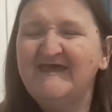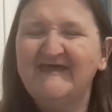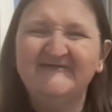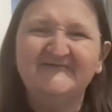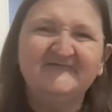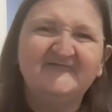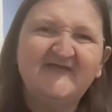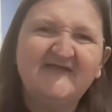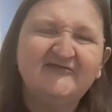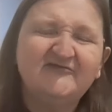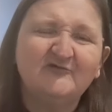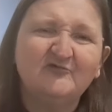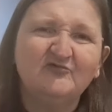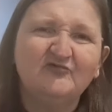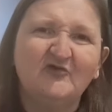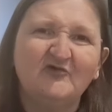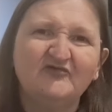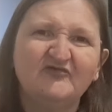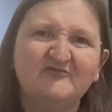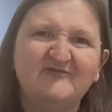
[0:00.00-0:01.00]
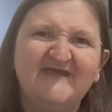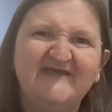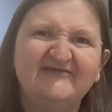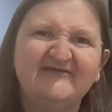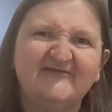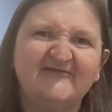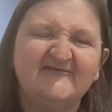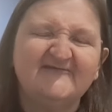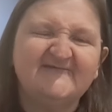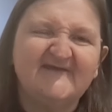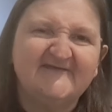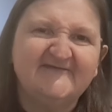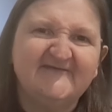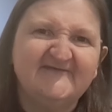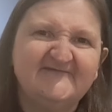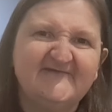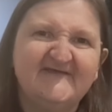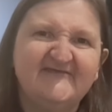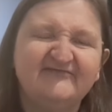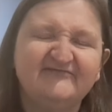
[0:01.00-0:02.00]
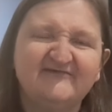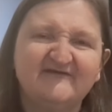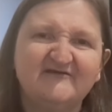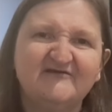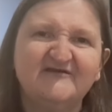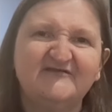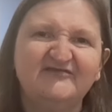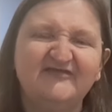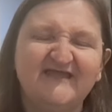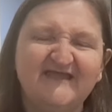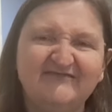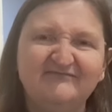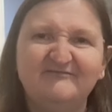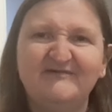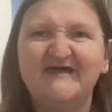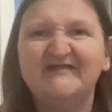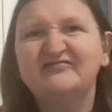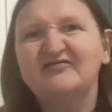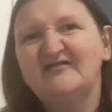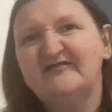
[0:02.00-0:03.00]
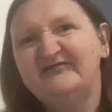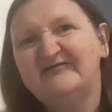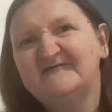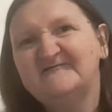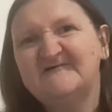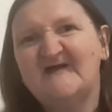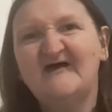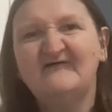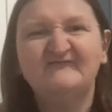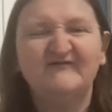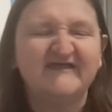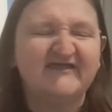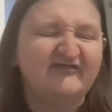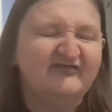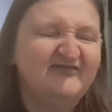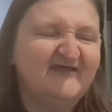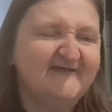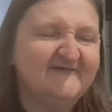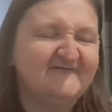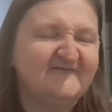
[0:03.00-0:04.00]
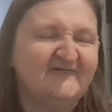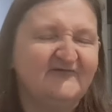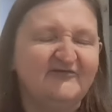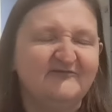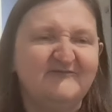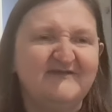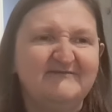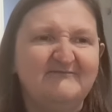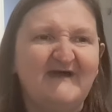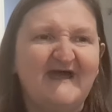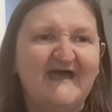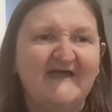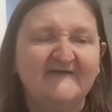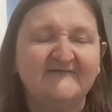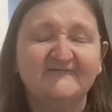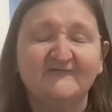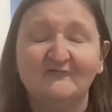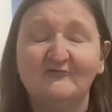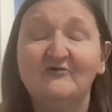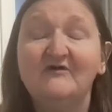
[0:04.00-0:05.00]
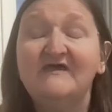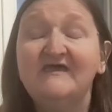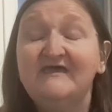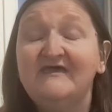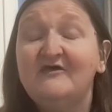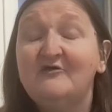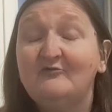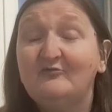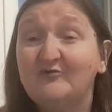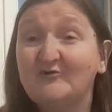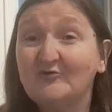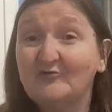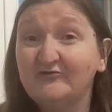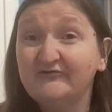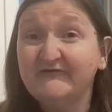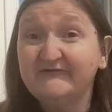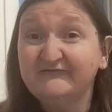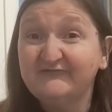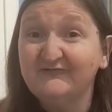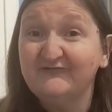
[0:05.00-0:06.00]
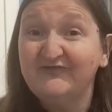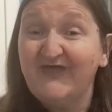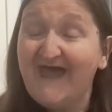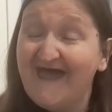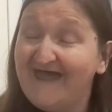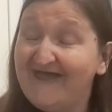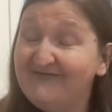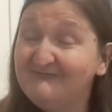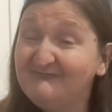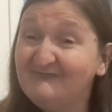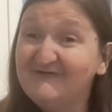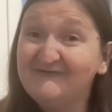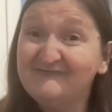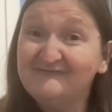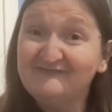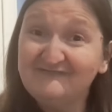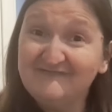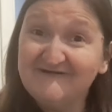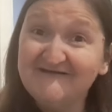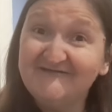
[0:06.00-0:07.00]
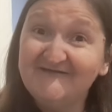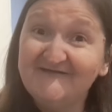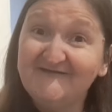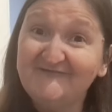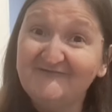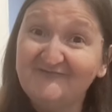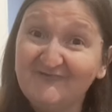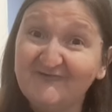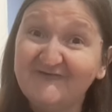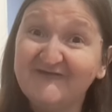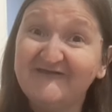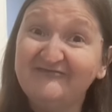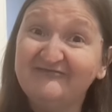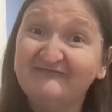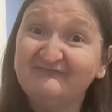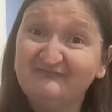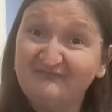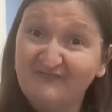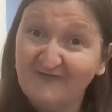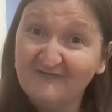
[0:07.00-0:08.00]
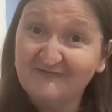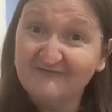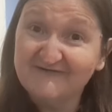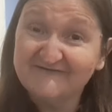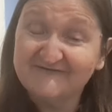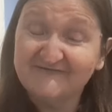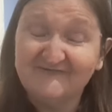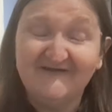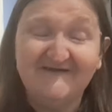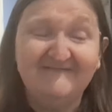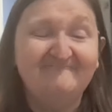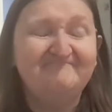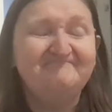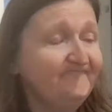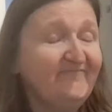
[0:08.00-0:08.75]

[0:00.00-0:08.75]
Instead of going all the way into the city centre and then battling the traffic and things on the way back. So we're going to do that and we're really looking forward to it.